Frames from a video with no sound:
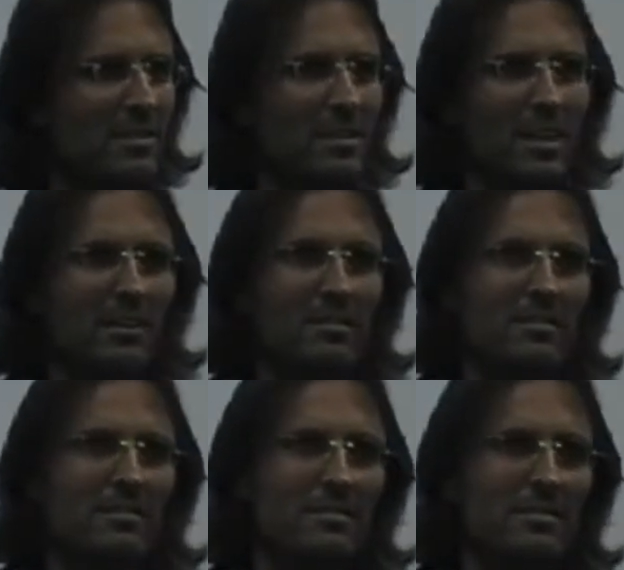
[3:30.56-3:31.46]
Like,
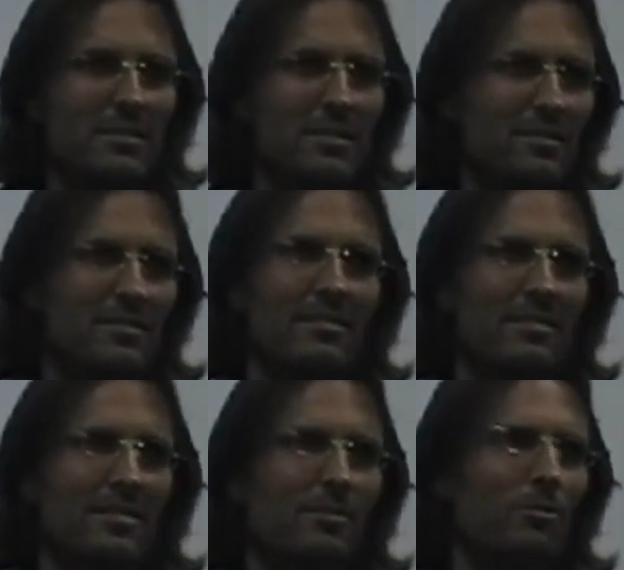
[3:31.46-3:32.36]
yeah.
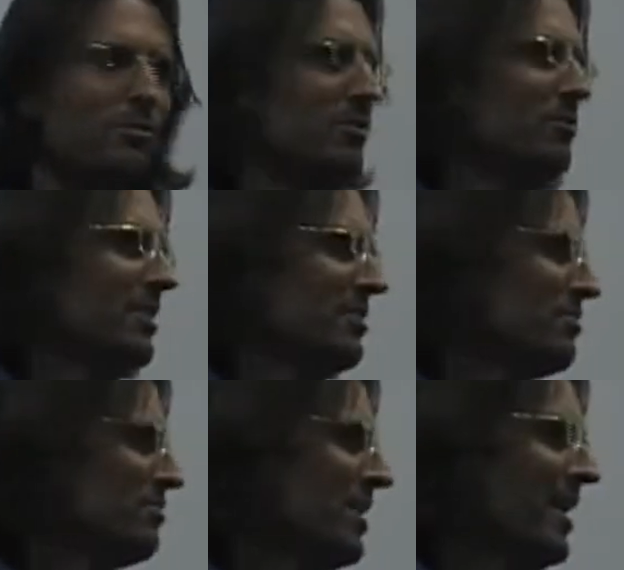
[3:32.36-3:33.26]
all you're doing
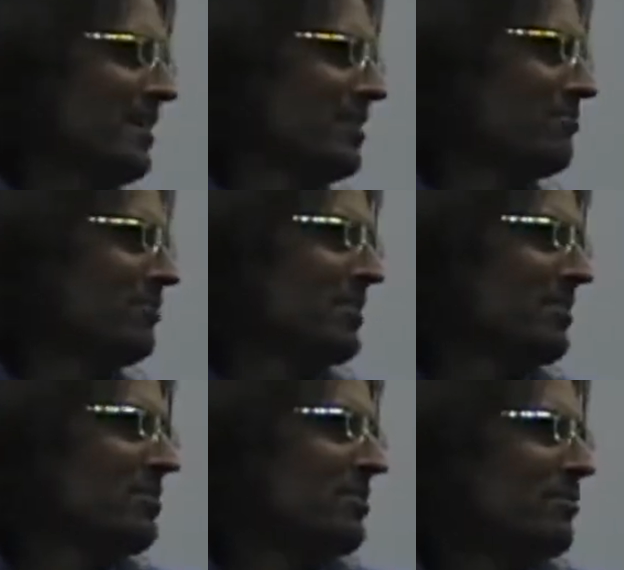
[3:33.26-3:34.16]
is creating a
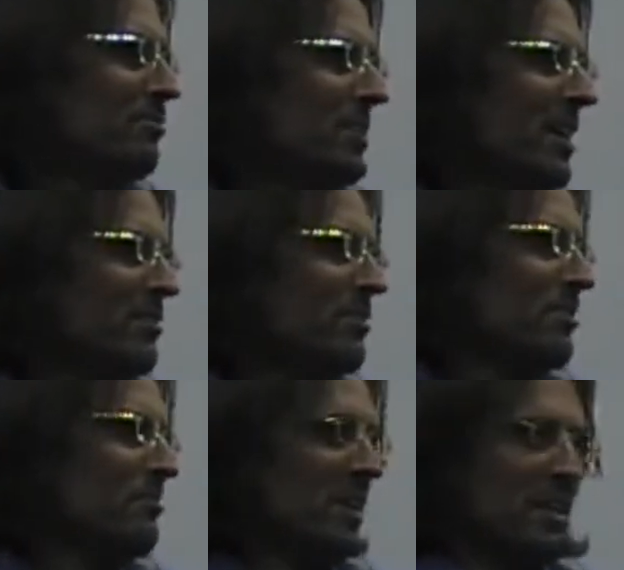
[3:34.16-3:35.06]
fictitious
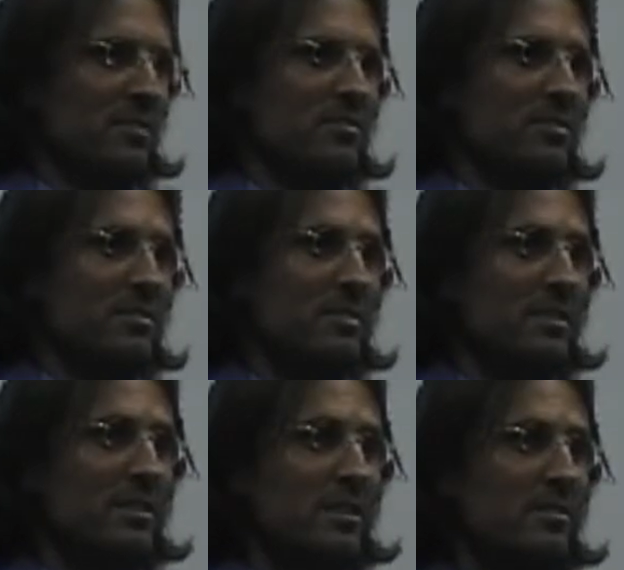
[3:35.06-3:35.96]
relationship then, aren't you?
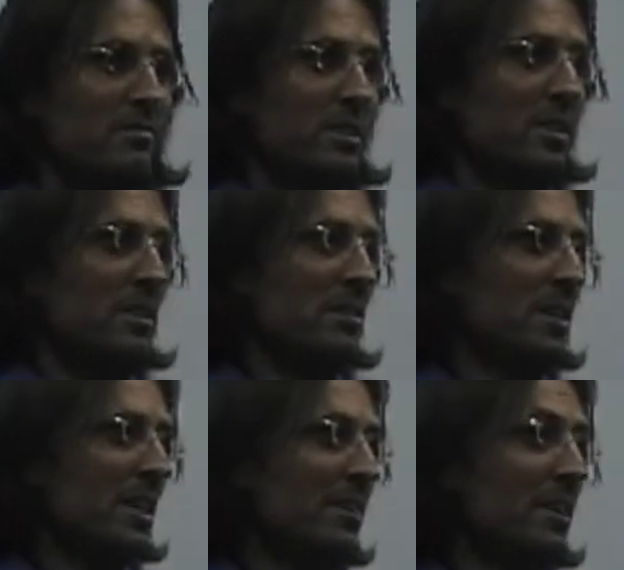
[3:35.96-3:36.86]
Really?
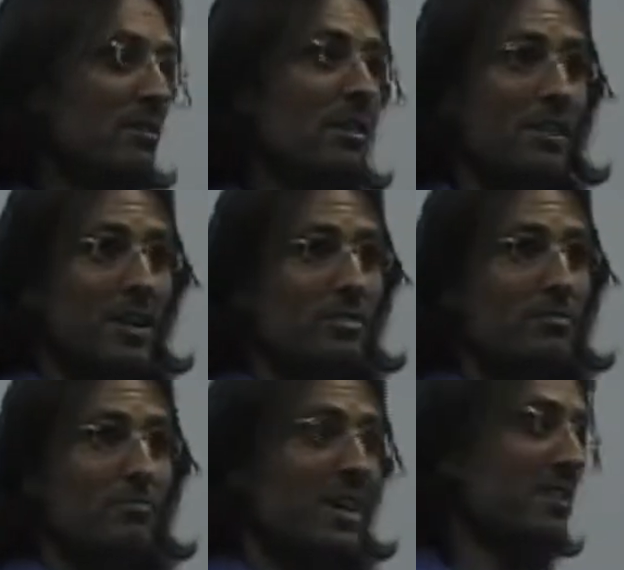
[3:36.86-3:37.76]
Now, no, that's
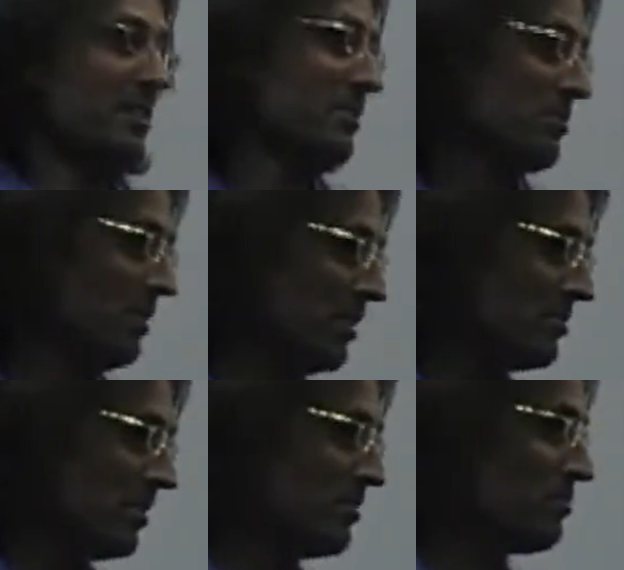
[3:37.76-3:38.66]
confronting because a lot
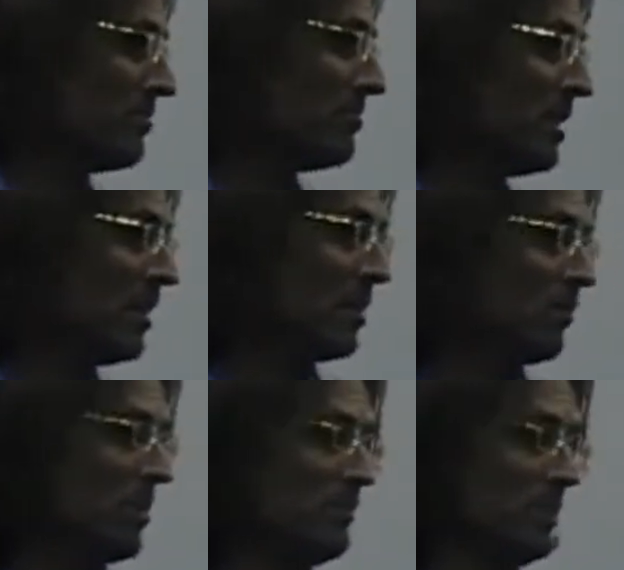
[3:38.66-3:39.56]
of times we've,
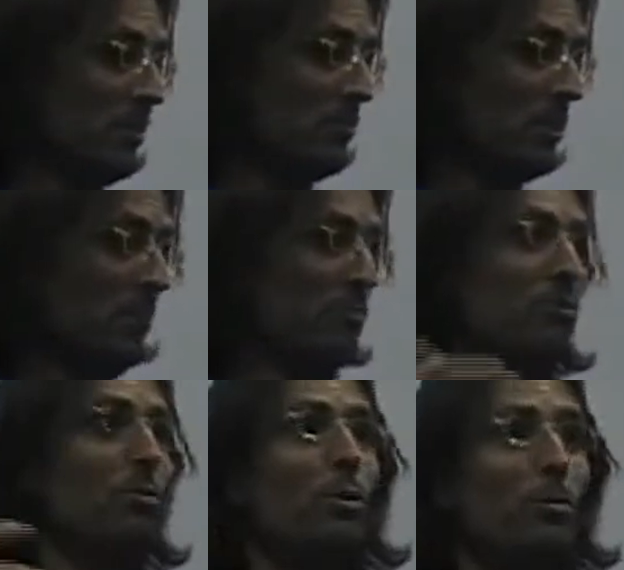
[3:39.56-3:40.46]
we've
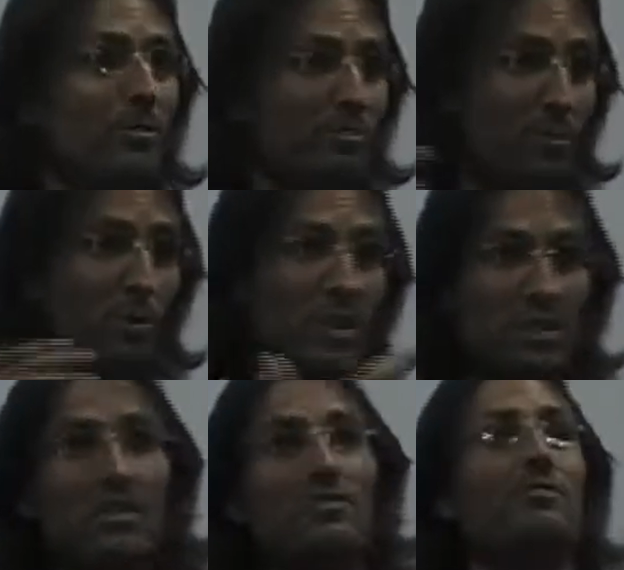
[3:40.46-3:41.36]
absorbed 40
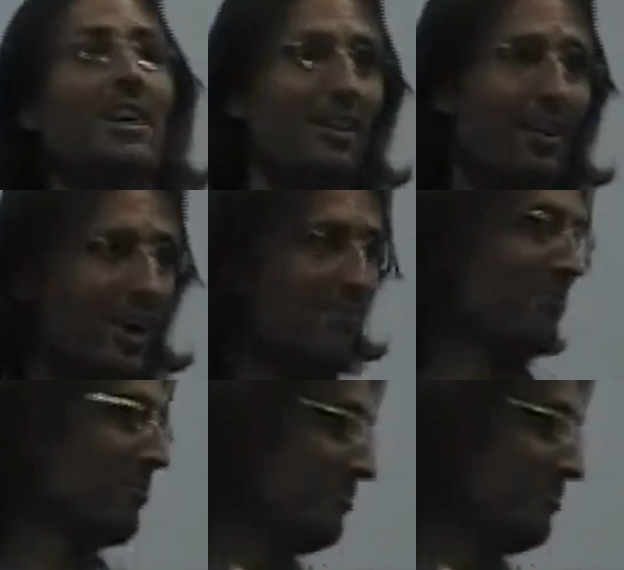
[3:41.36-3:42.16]
years of our life and